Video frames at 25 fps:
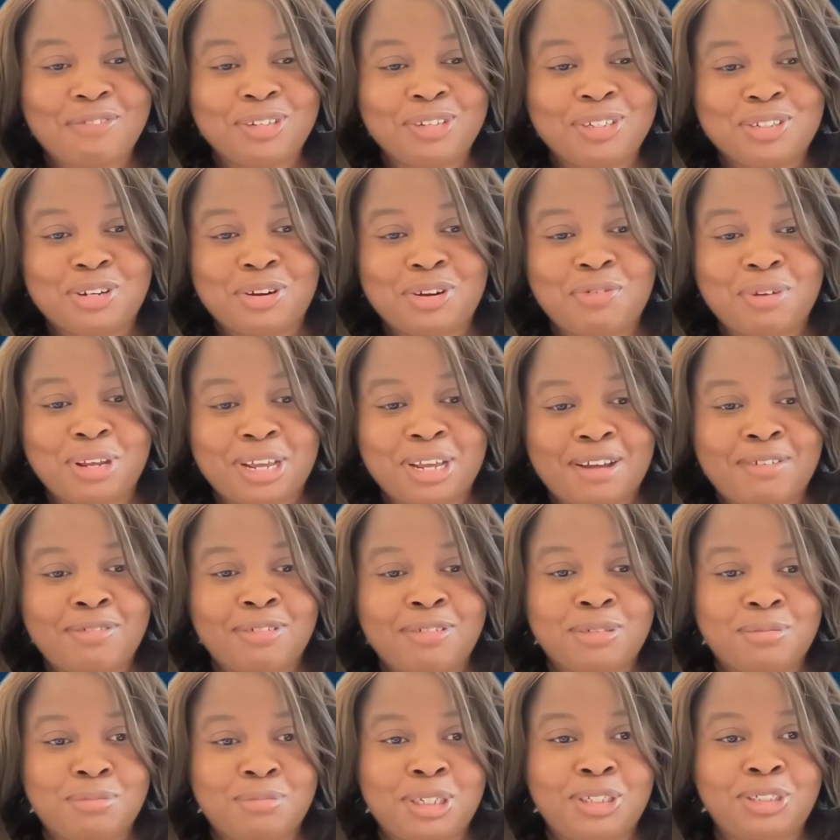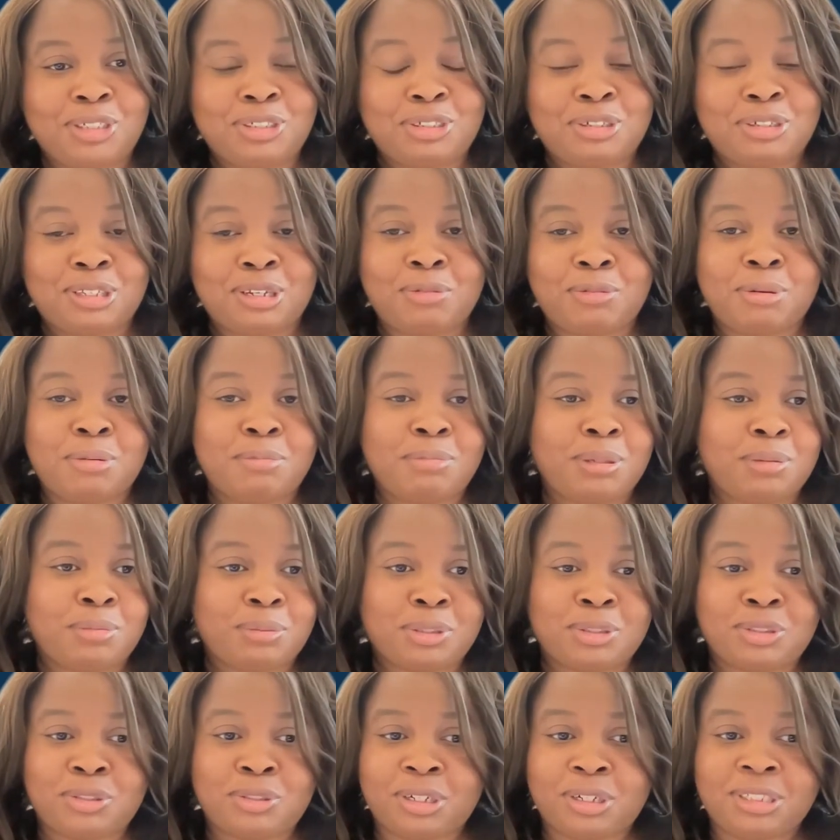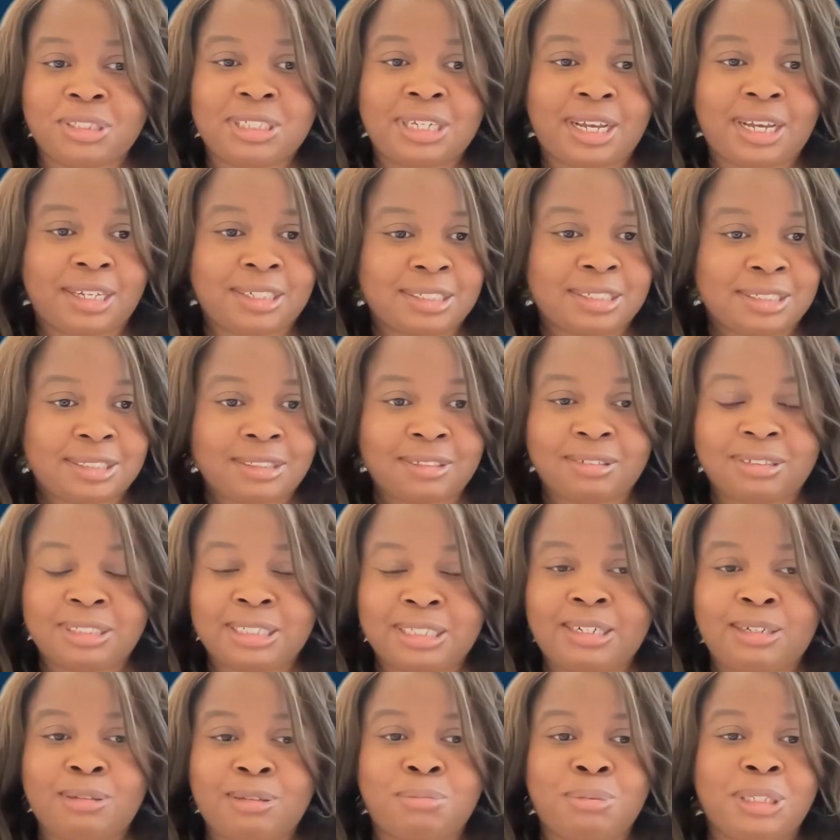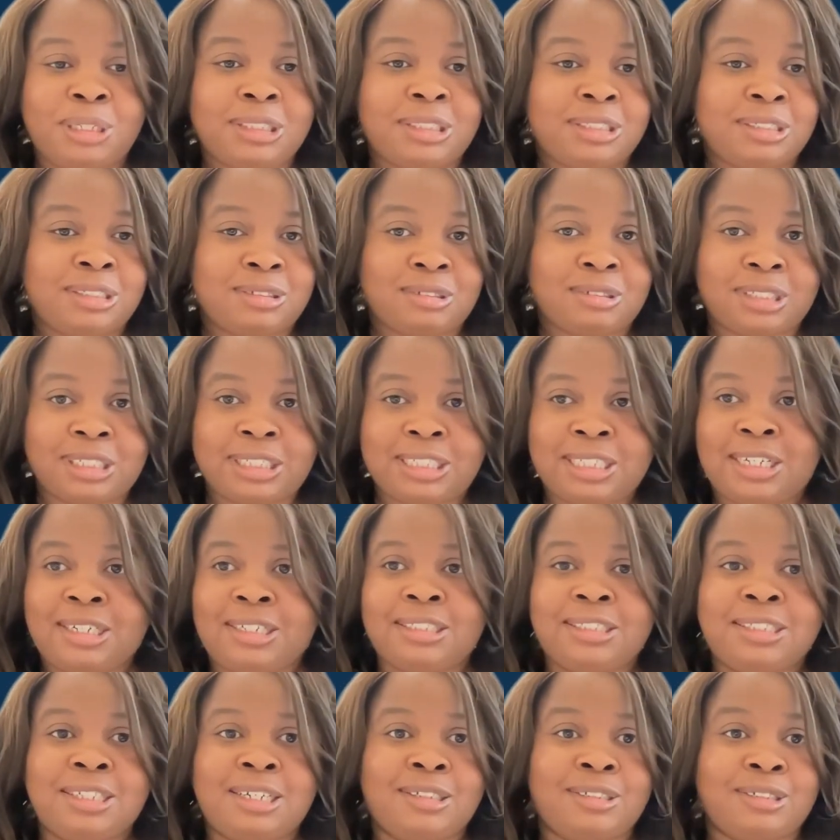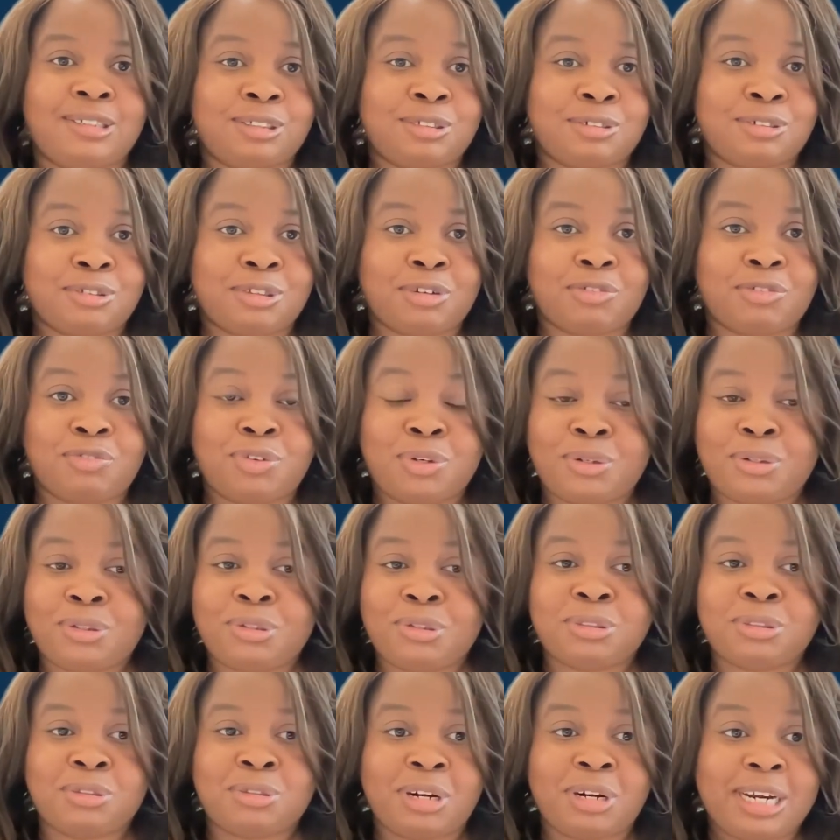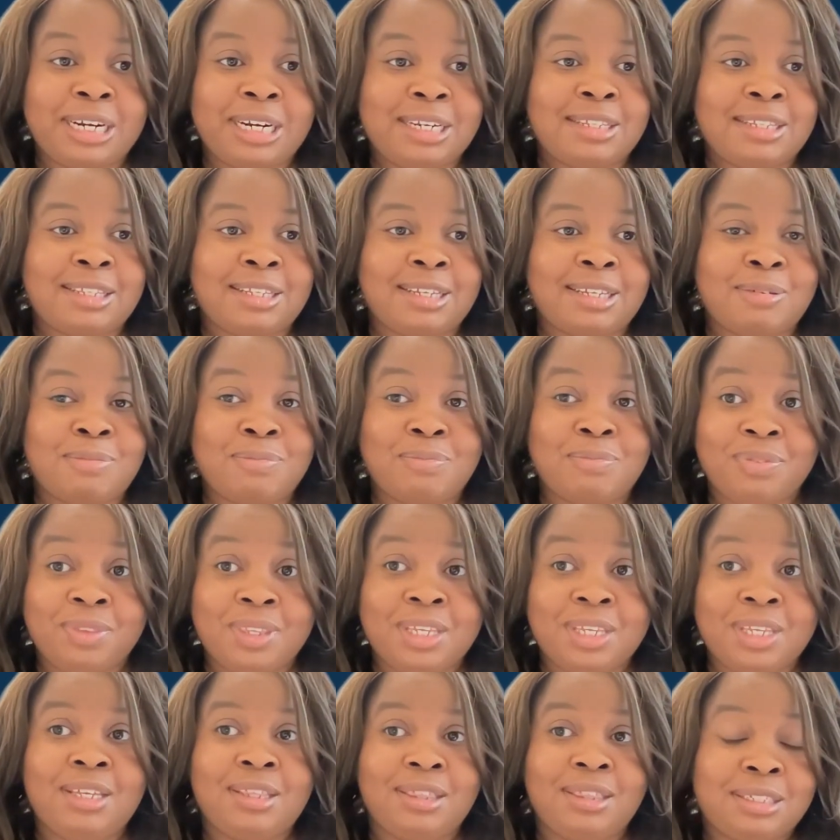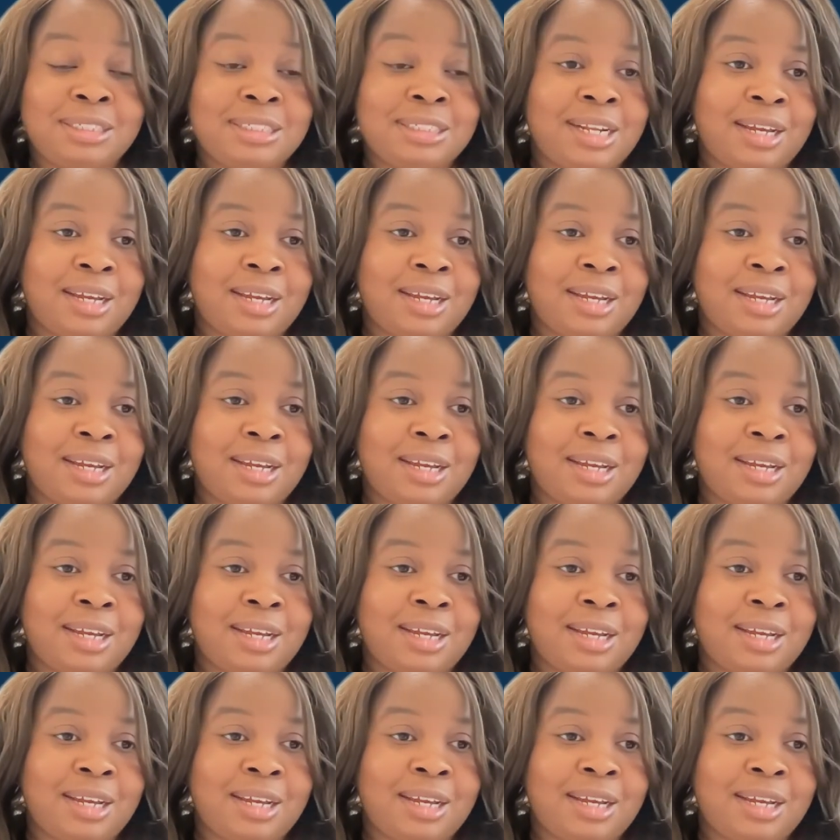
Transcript: So we have to make sure that when people are trying to access their databases or the data centers or their photos or anything, this